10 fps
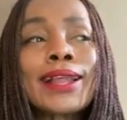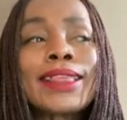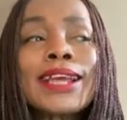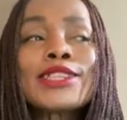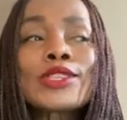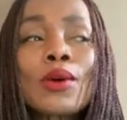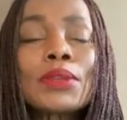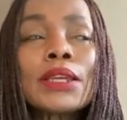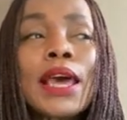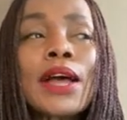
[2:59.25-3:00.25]
Then
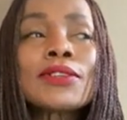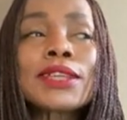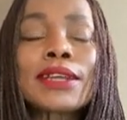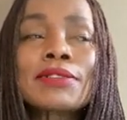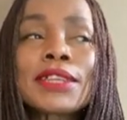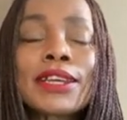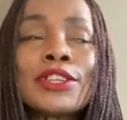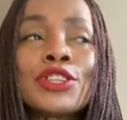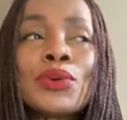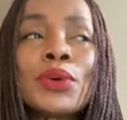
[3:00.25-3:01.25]
something else that I've
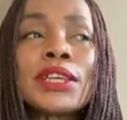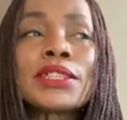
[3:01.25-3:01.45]
started doing